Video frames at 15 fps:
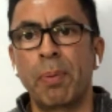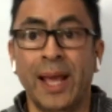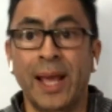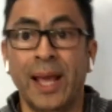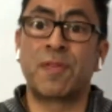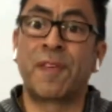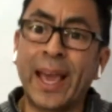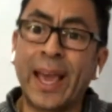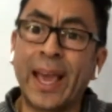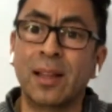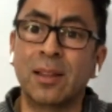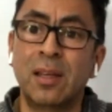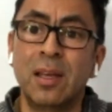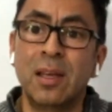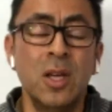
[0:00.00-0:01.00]
and it was vacant.
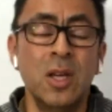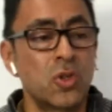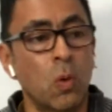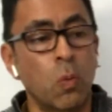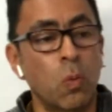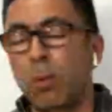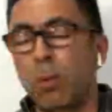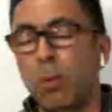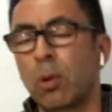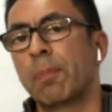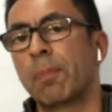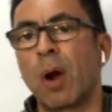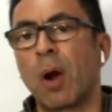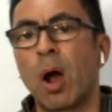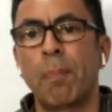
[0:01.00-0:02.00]
So we pulled the
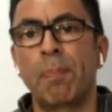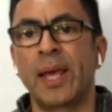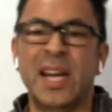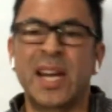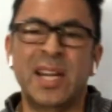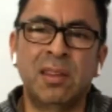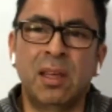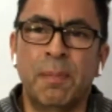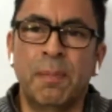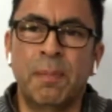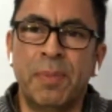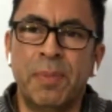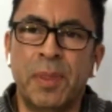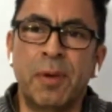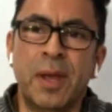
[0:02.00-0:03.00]
property and indeed,
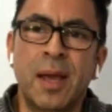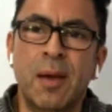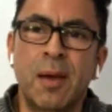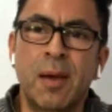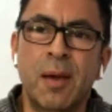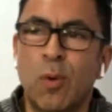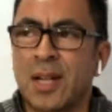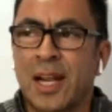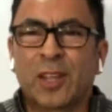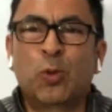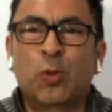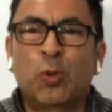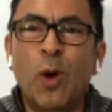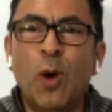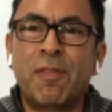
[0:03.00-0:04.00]
the rehab was like
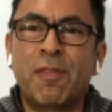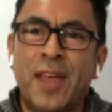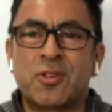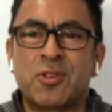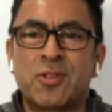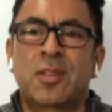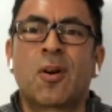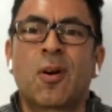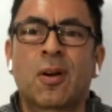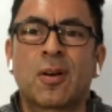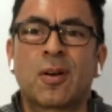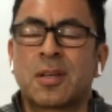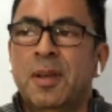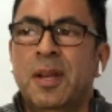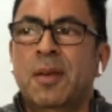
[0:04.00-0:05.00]

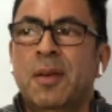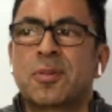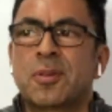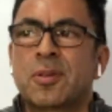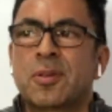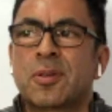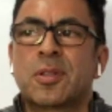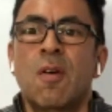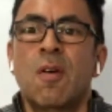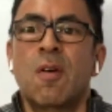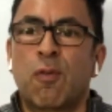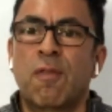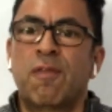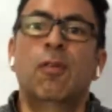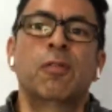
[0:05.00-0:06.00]
$12,000. I mean, it was just
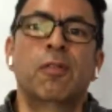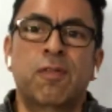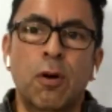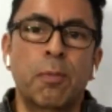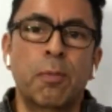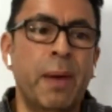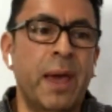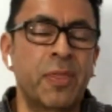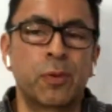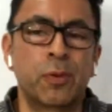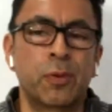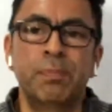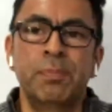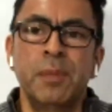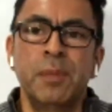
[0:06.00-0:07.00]
for a
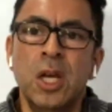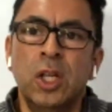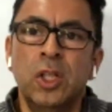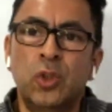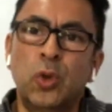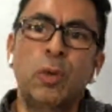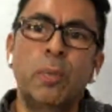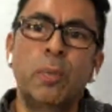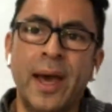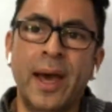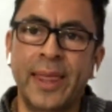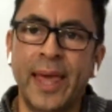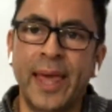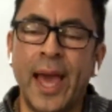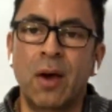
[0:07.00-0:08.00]
4-bedroom,
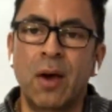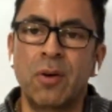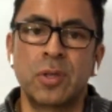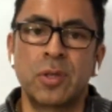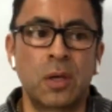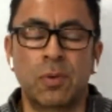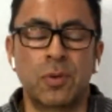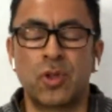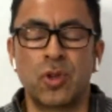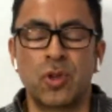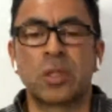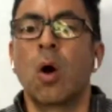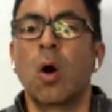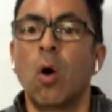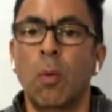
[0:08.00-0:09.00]
2-bath house. It was
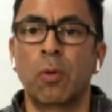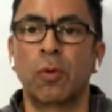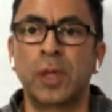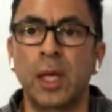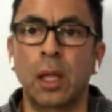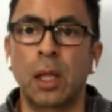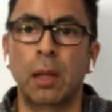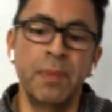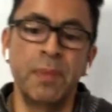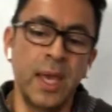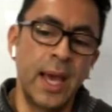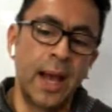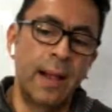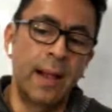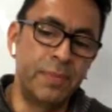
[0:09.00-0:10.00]
just a home run deal.
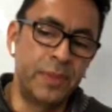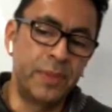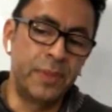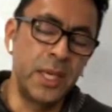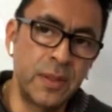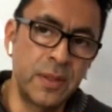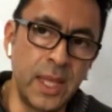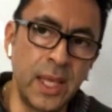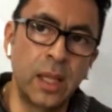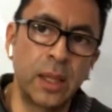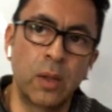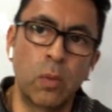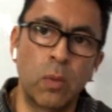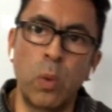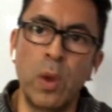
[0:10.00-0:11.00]
And this
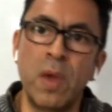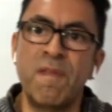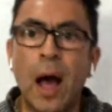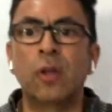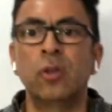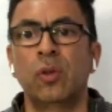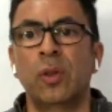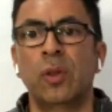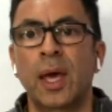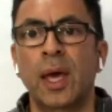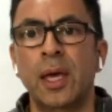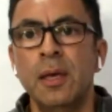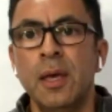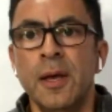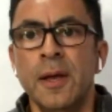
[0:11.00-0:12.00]
deal that we found
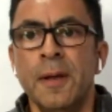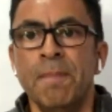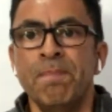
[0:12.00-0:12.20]
today